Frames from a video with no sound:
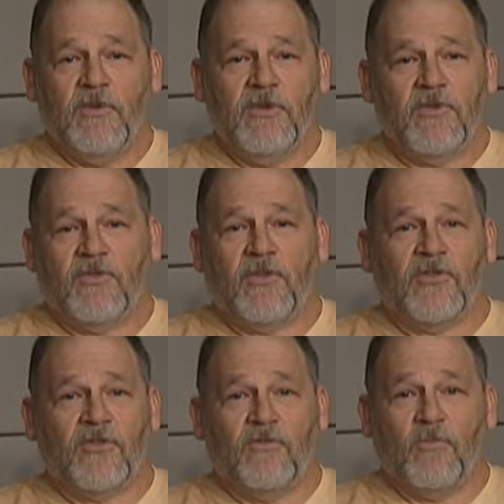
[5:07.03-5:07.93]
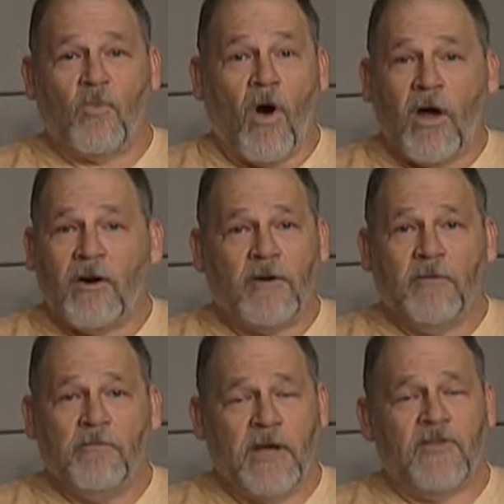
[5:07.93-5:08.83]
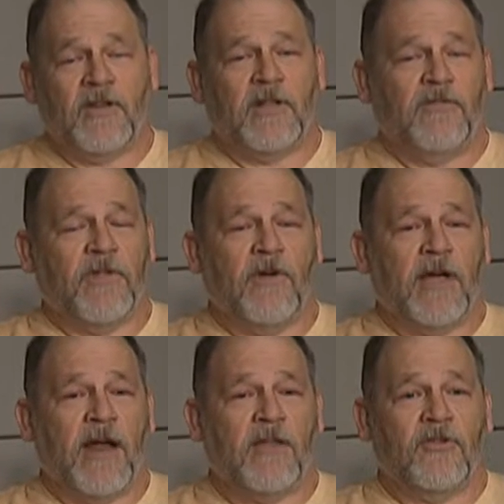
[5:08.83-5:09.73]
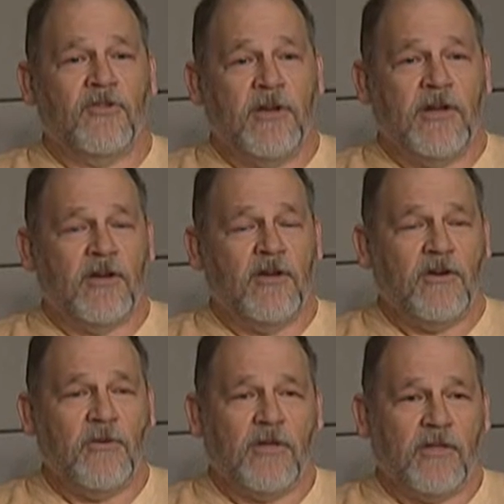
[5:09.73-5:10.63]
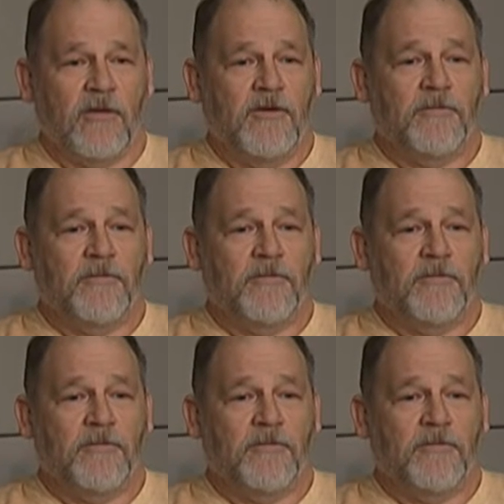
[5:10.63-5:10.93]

use this water basically flowing out of the tree to cook with.